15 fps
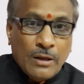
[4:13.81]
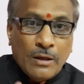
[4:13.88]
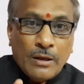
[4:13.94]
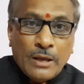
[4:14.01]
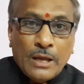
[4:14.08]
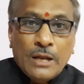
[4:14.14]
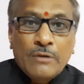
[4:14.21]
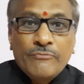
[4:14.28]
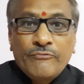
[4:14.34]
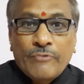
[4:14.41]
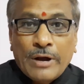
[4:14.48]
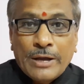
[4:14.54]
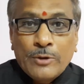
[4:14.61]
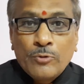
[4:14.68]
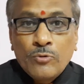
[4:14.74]
in
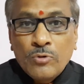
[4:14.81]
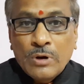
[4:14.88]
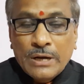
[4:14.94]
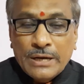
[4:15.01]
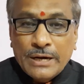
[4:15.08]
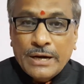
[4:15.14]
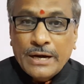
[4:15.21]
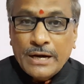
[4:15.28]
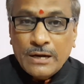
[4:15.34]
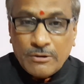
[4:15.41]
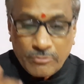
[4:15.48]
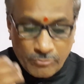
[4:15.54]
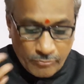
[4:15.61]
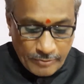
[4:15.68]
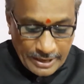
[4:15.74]
500
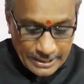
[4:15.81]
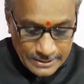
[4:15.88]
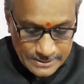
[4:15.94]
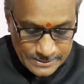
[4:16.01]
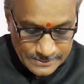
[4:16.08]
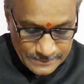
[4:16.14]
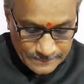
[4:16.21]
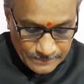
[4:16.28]
ways.